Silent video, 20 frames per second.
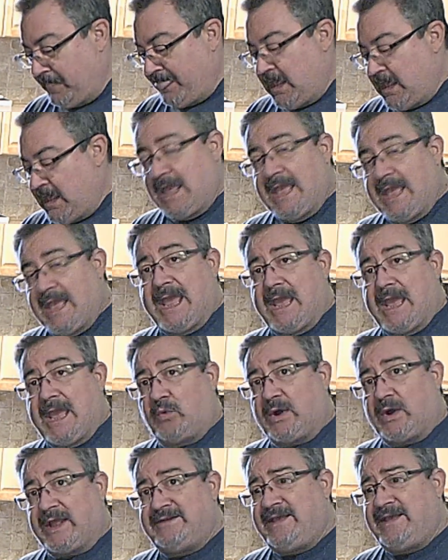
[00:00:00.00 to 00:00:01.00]
And when I
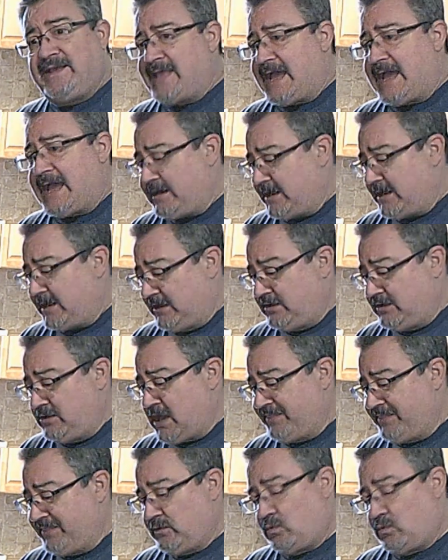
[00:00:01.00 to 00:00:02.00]
did that, I got
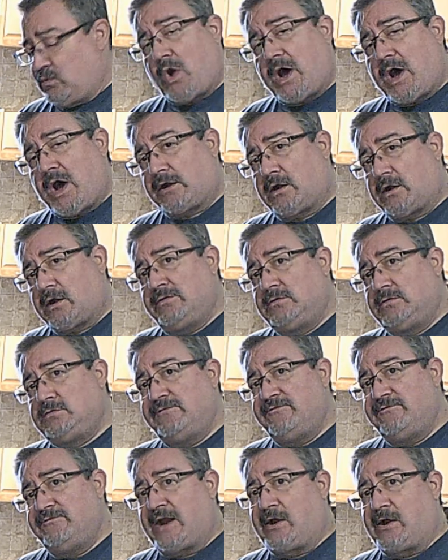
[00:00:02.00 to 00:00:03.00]
the water
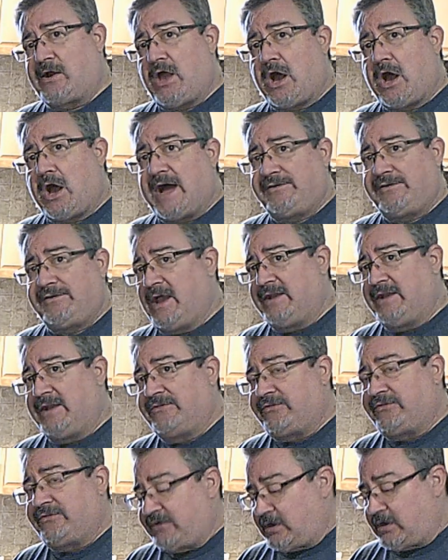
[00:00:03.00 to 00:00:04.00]
very hot, not
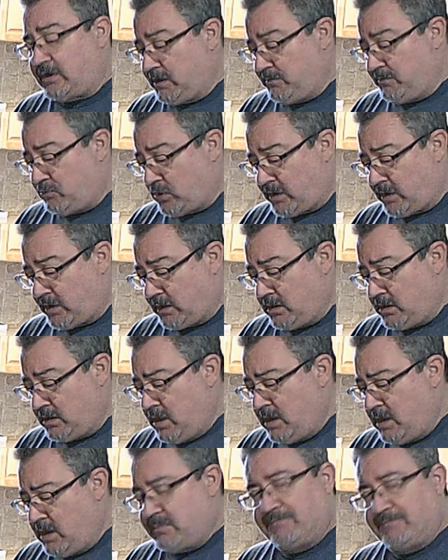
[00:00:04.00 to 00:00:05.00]
necessarily boiling,
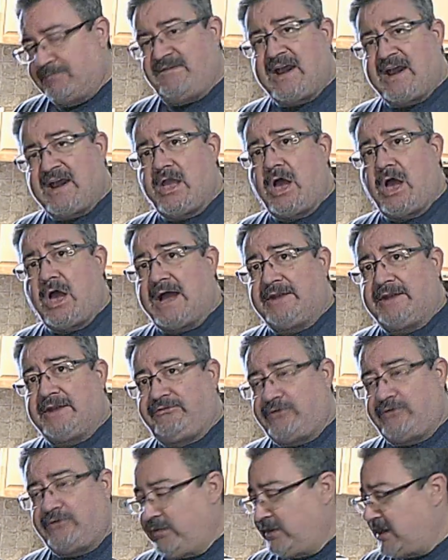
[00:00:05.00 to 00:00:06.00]
but very hot so
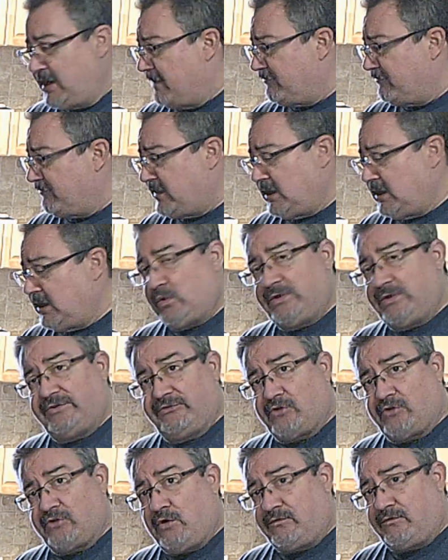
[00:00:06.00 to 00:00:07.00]
that everything would
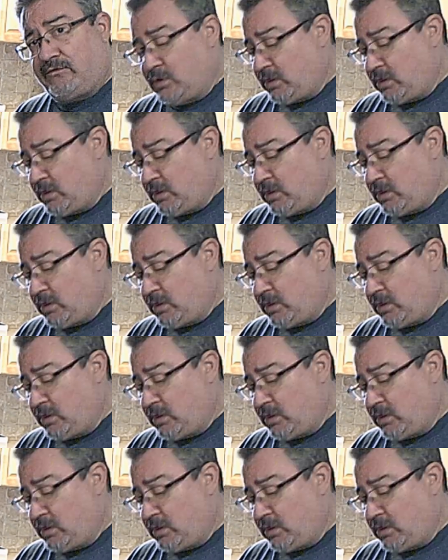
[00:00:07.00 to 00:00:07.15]
dissolve really